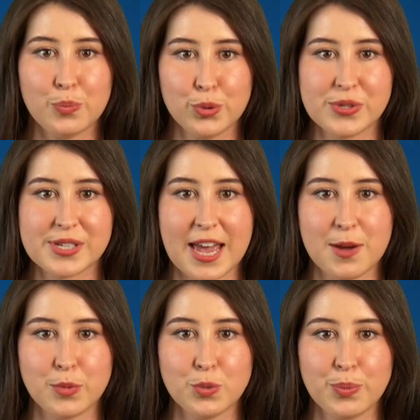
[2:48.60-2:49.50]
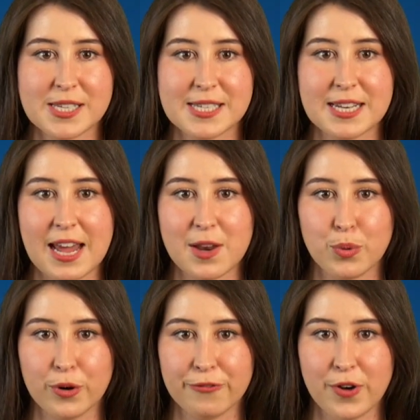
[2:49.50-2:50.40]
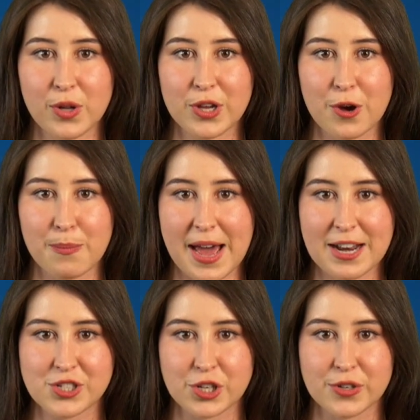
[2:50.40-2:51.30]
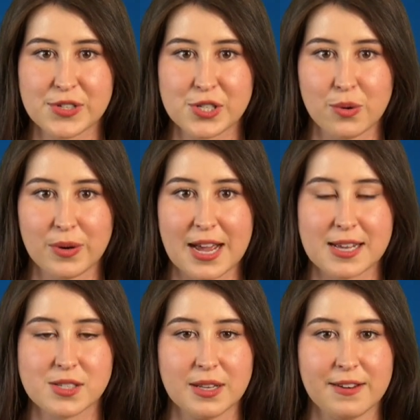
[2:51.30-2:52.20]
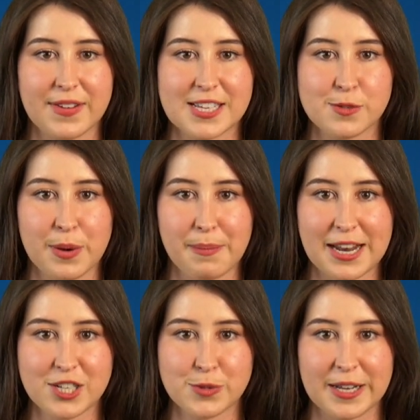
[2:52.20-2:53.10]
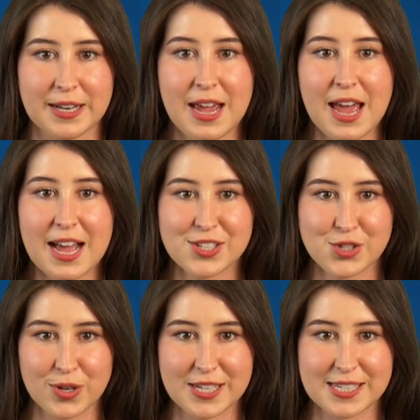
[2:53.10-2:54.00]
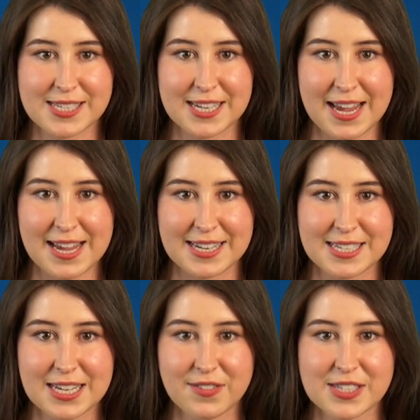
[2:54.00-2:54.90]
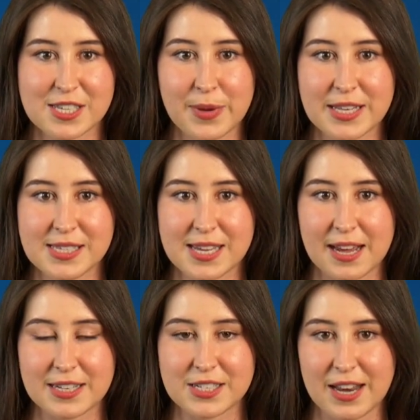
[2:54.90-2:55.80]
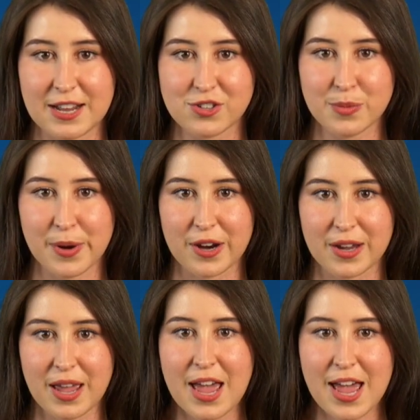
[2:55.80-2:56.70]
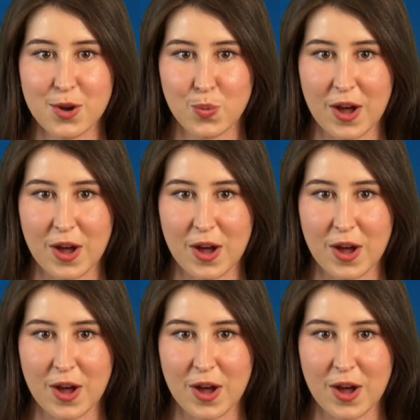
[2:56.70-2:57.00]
Bruce Campbell, president and portfolio manager of Stonecastle Investment Management, has joined us today to give us some insight into Netramark and